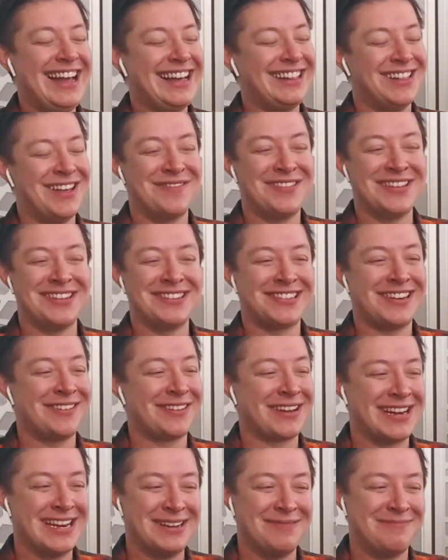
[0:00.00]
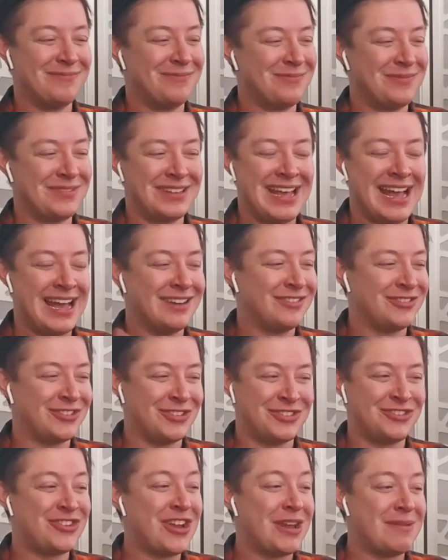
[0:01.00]
I love this joke, and I'm, yeah,
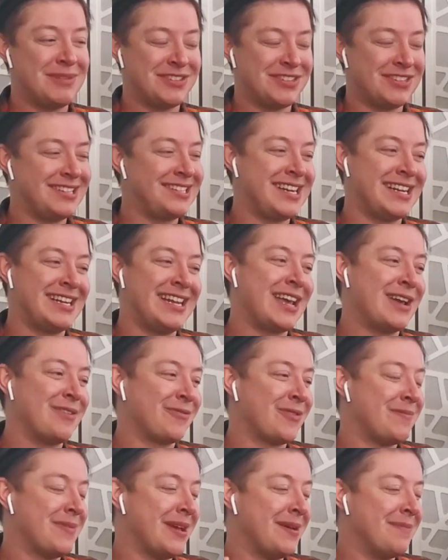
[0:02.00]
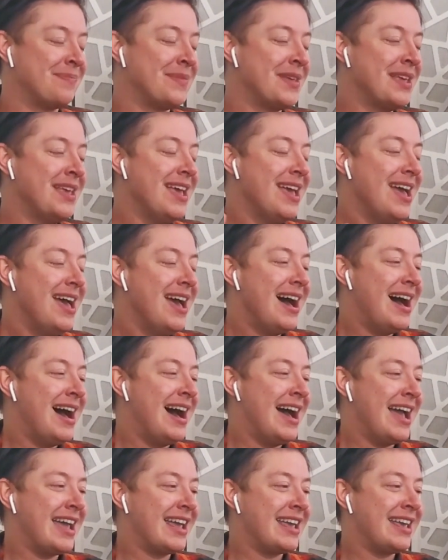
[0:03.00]
just shamelessly stealing it from him.
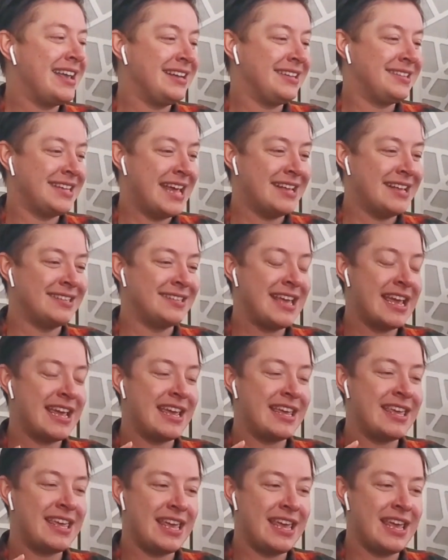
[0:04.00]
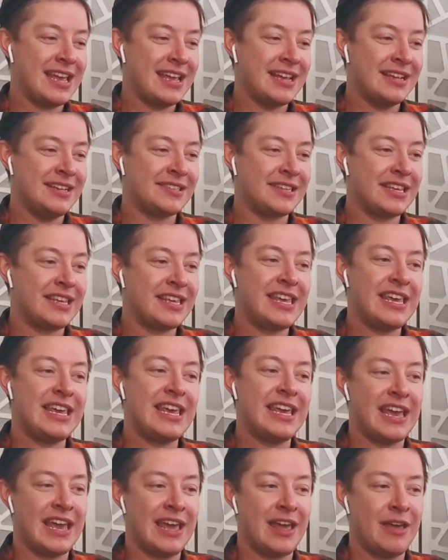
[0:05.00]
He says that he is
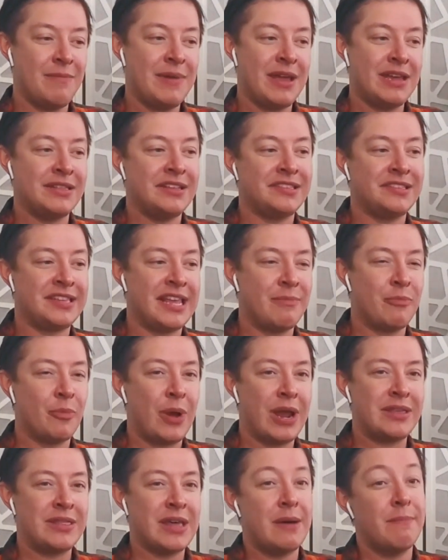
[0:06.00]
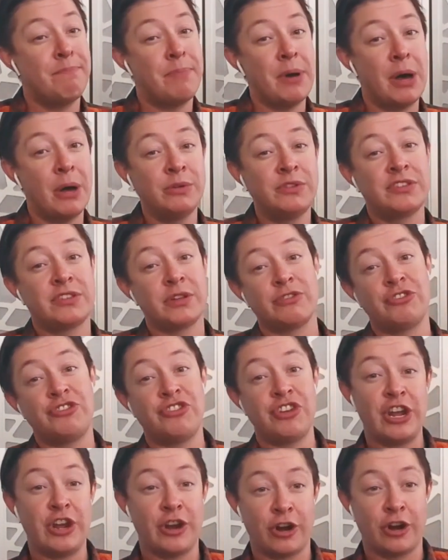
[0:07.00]
he, him in the same way that boats are
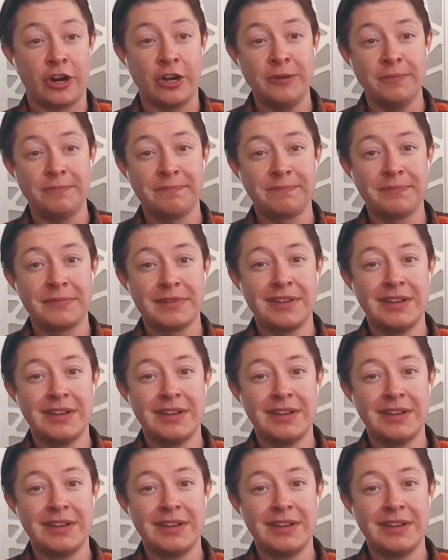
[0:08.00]
she, her.